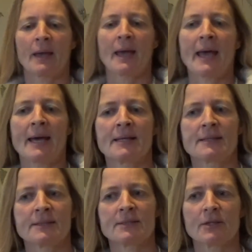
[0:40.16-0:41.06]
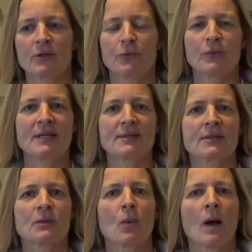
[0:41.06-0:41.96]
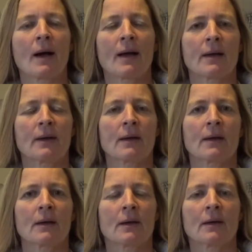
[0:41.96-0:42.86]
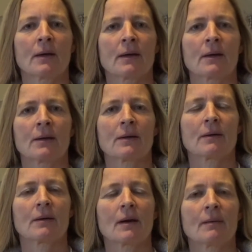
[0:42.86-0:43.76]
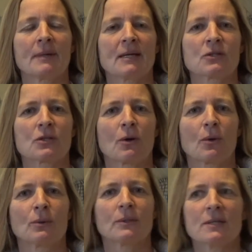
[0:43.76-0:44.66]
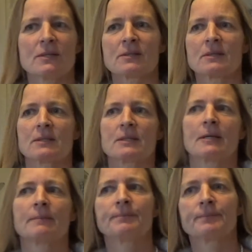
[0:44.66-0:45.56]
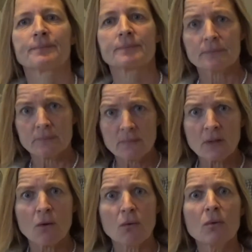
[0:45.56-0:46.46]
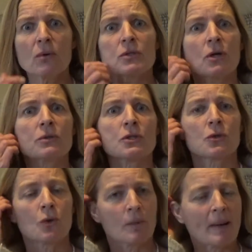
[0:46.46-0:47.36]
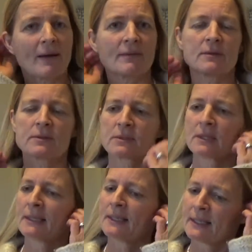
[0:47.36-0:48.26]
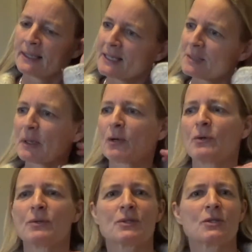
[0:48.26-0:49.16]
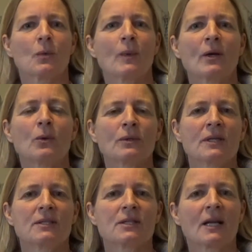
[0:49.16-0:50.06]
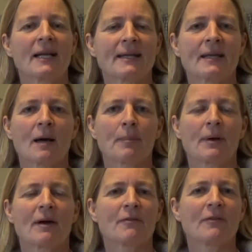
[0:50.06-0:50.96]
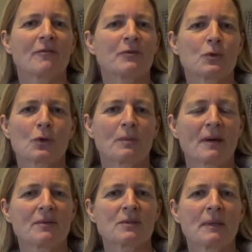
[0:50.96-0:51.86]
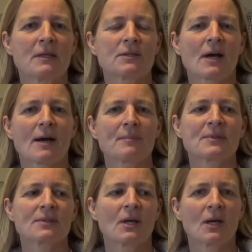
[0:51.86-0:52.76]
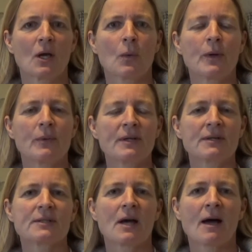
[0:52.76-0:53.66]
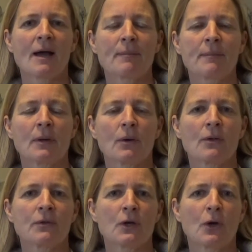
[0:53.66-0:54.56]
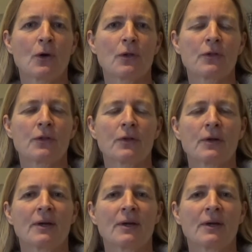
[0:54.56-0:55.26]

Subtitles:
the reason why I'm being told is that or told to talk about this is because we all need to clean up. I've talked about this many times. We're in a time on the earth